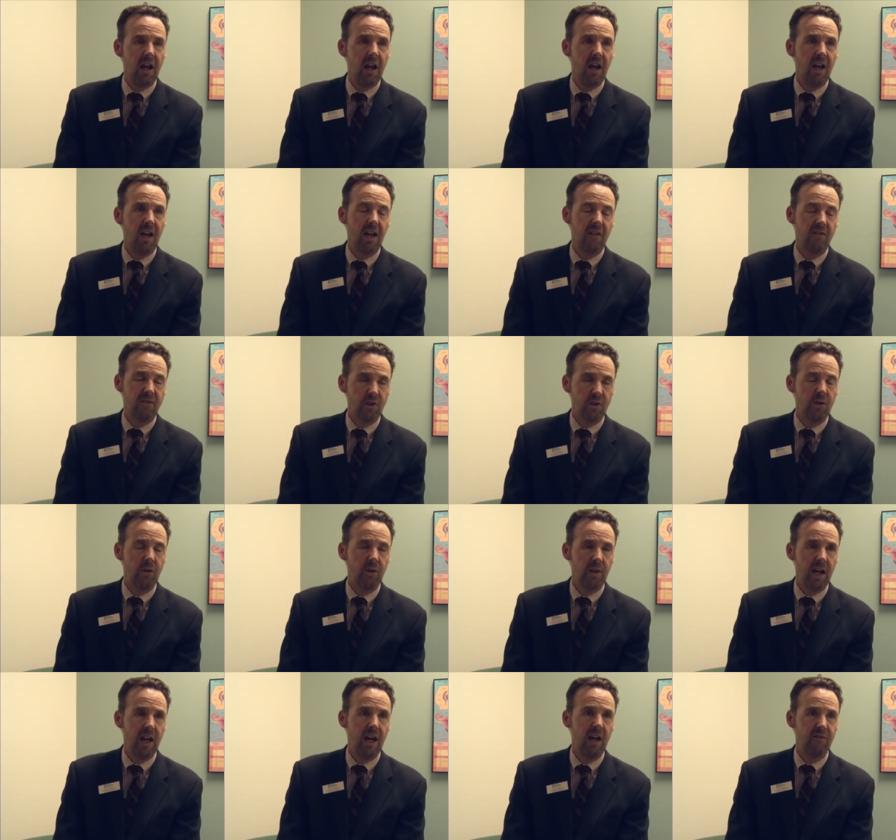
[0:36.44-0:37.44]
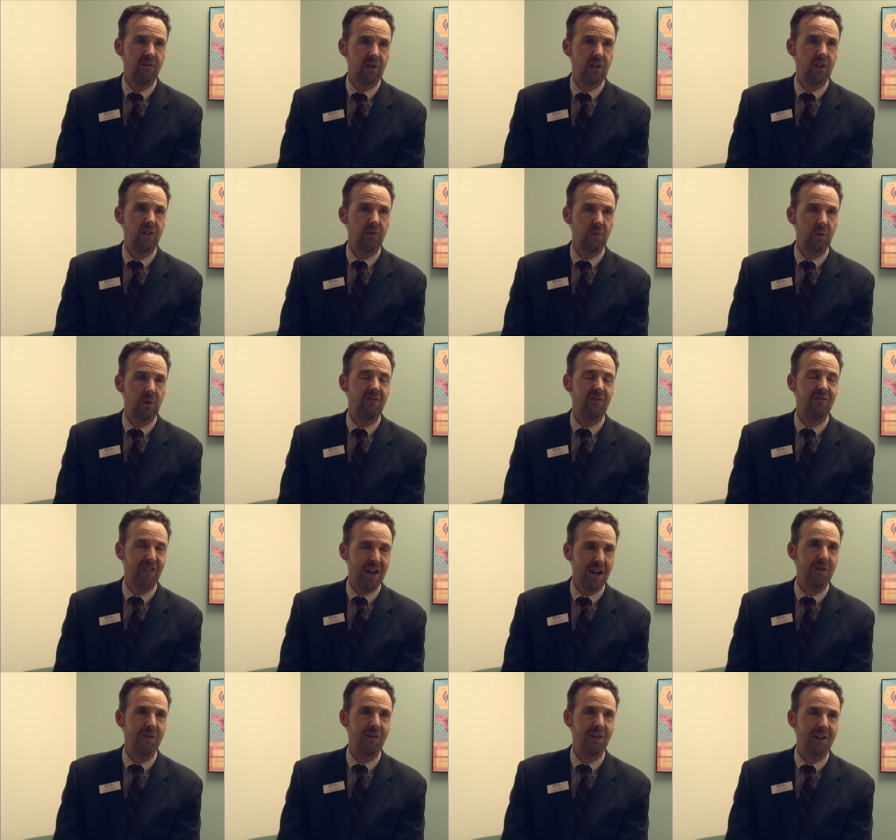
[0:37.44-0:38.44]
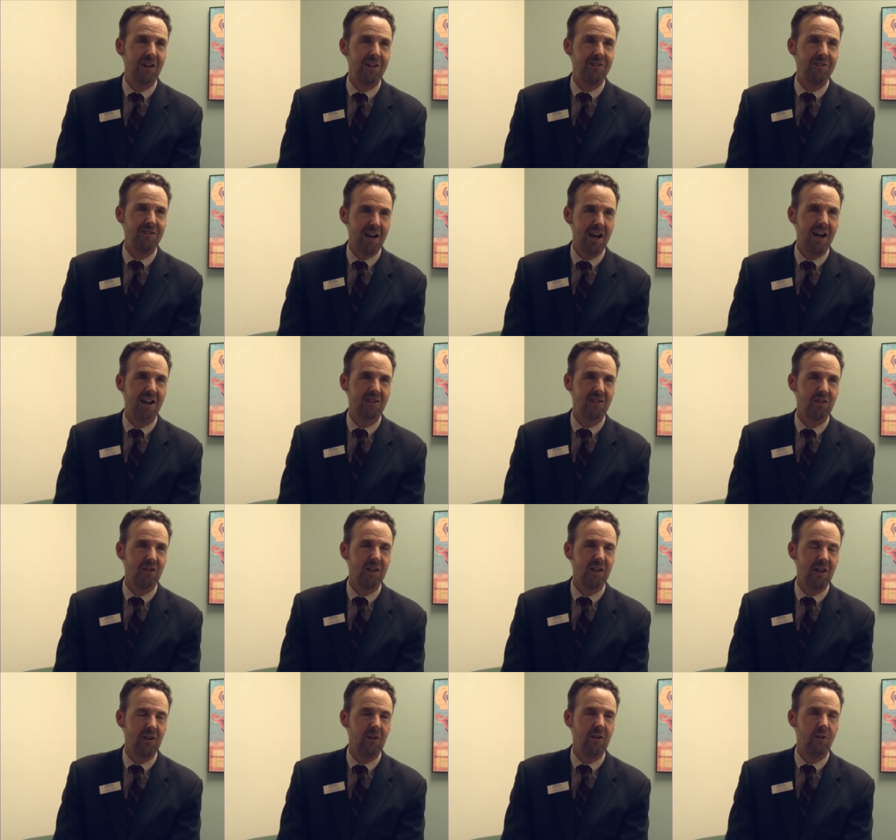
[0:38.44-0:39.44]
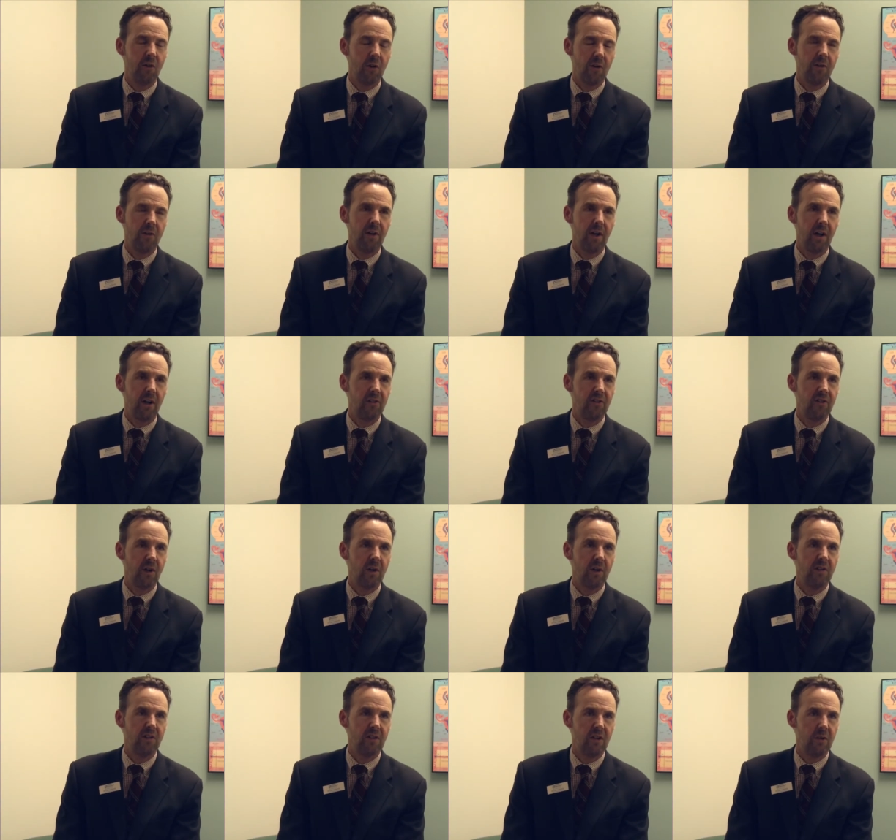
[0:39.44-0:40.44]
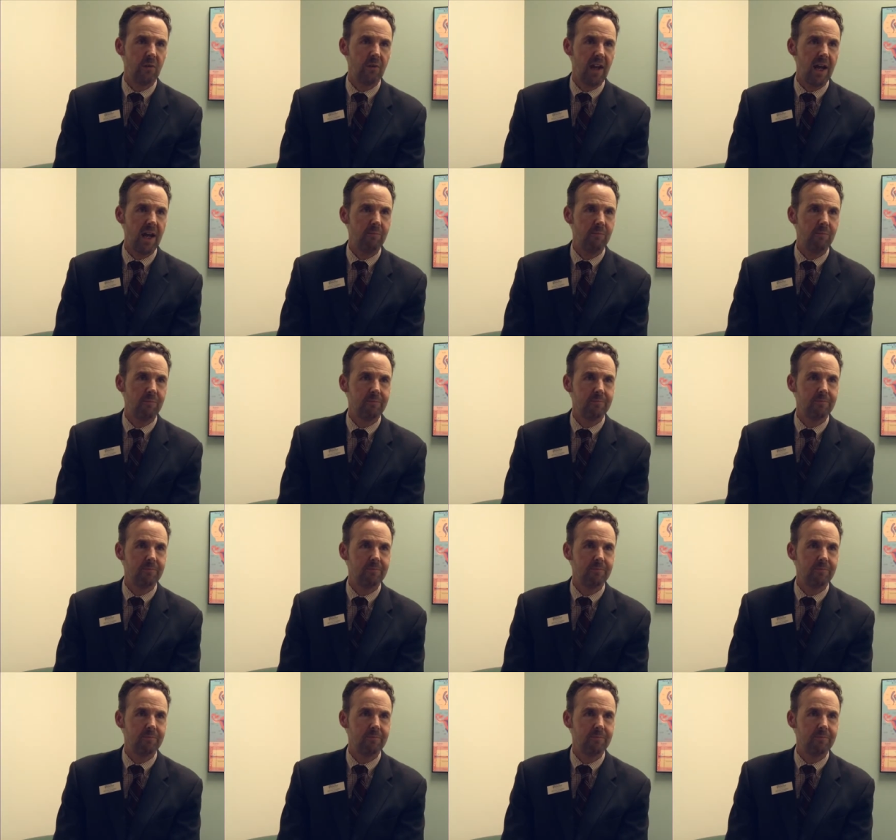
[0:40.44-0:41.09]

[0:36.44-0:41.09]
And after 2.5 years, we found a doctor here in Northern Arizona to do that.